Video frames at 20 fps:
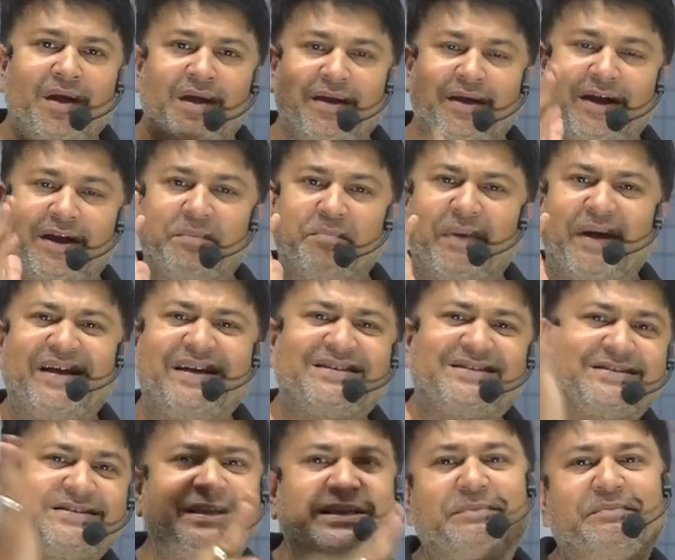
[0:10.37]
It might
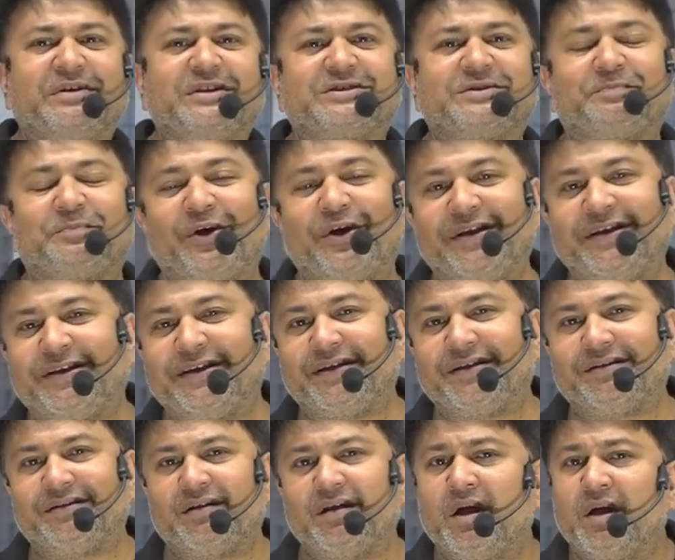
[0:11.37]
seem
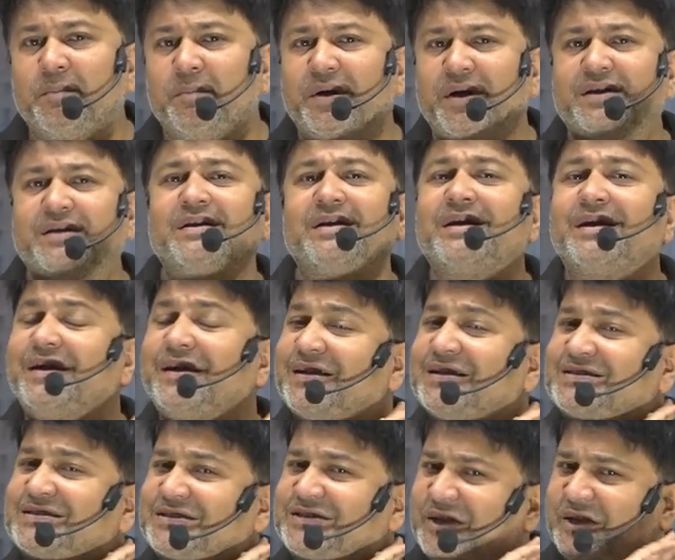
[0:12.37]
disappointing, but it
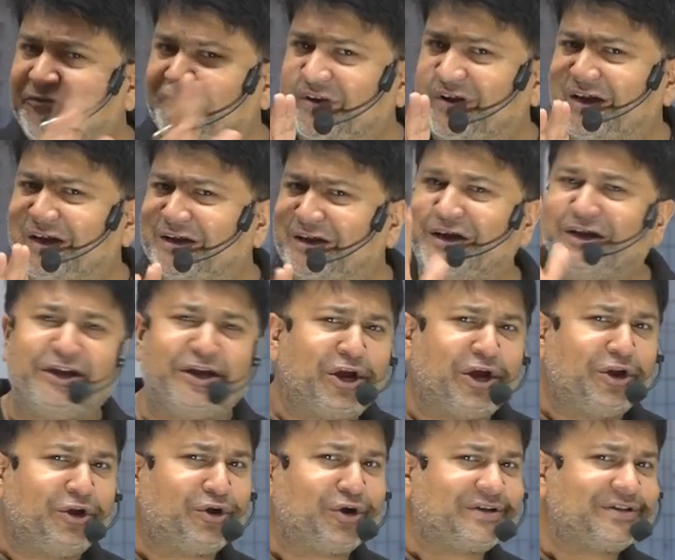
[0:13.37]
is definitely
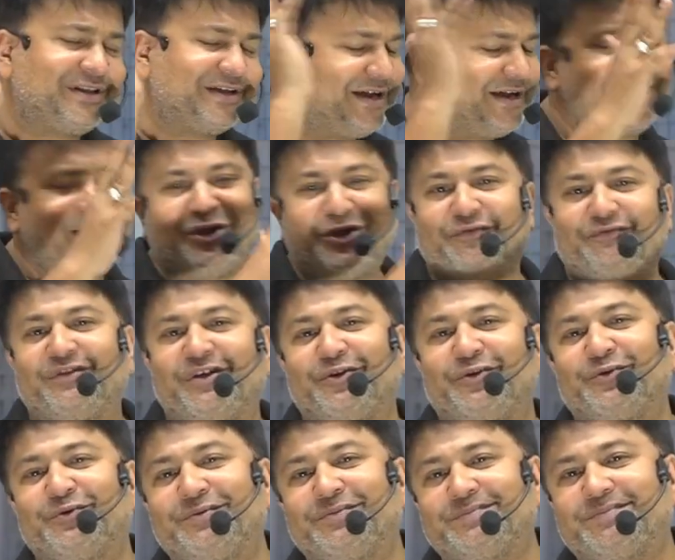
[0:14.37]
not the end of the
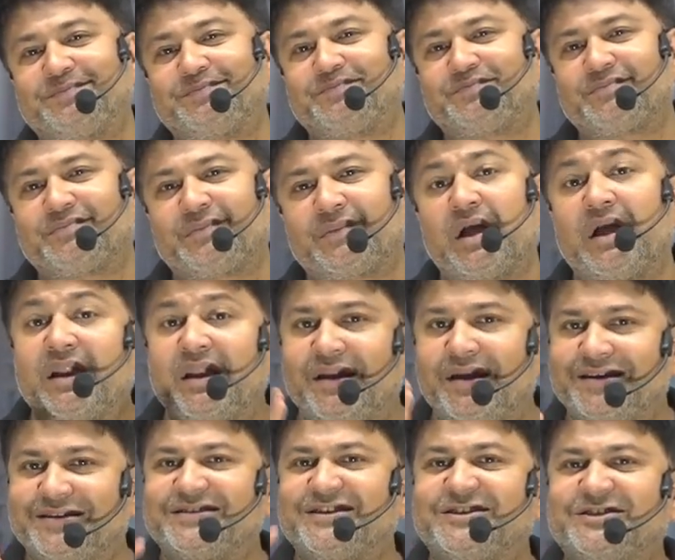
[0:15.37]
road.
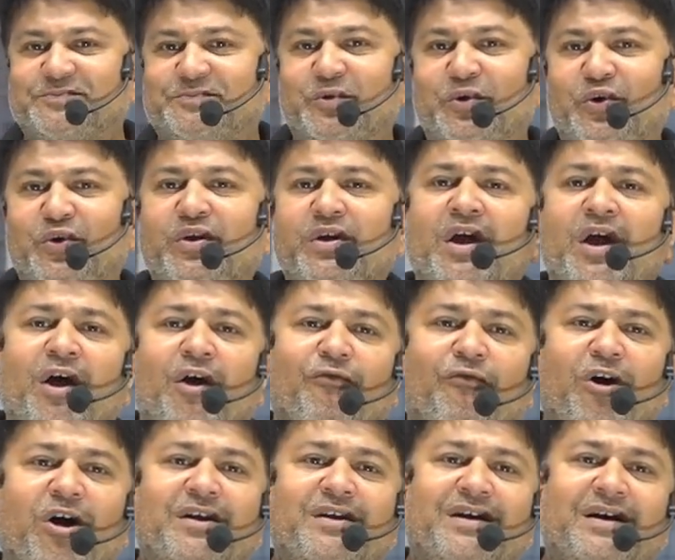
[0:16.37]
Let's explore
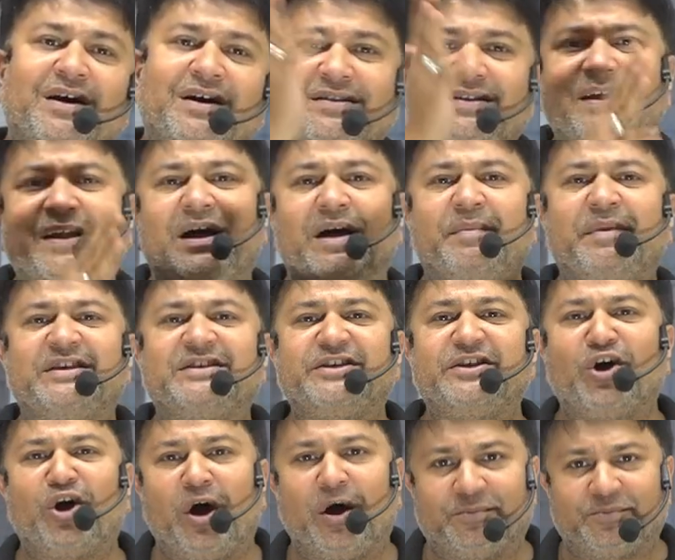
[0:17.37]
what other amazing
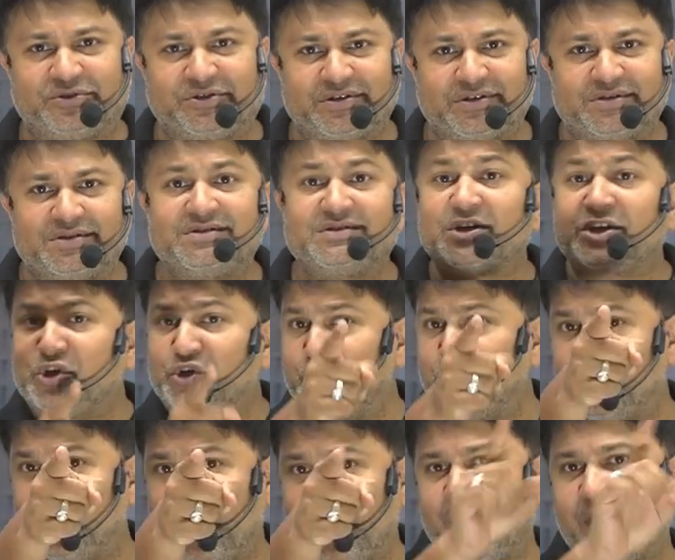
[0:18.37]
options
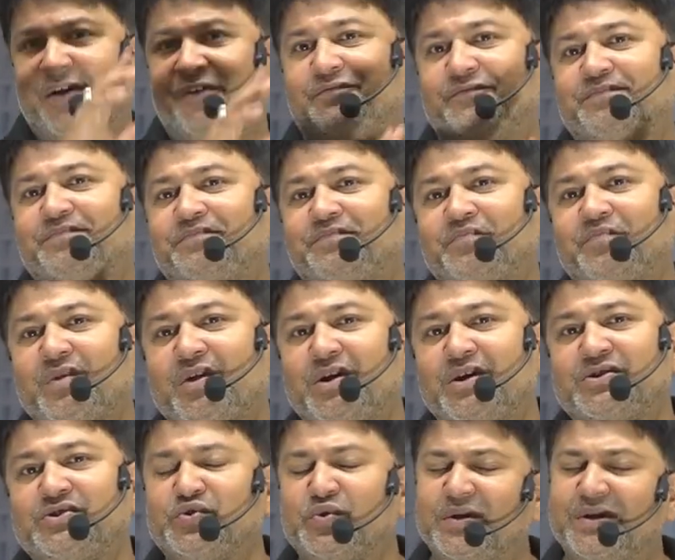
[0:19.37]
you have.
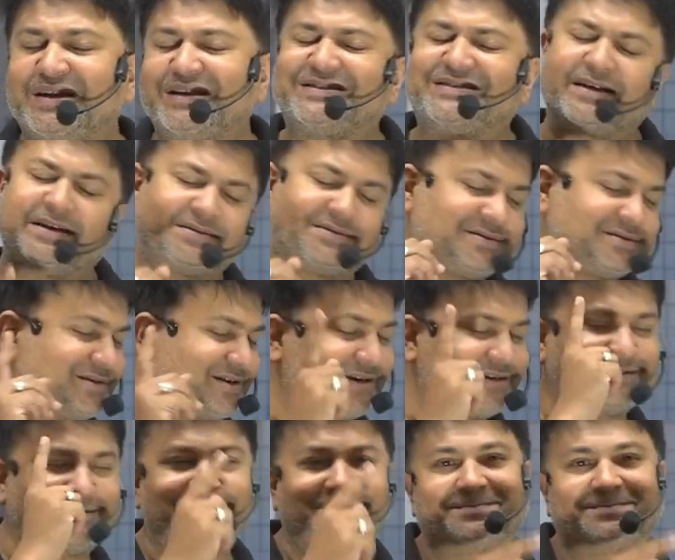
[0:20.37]
So let's get started.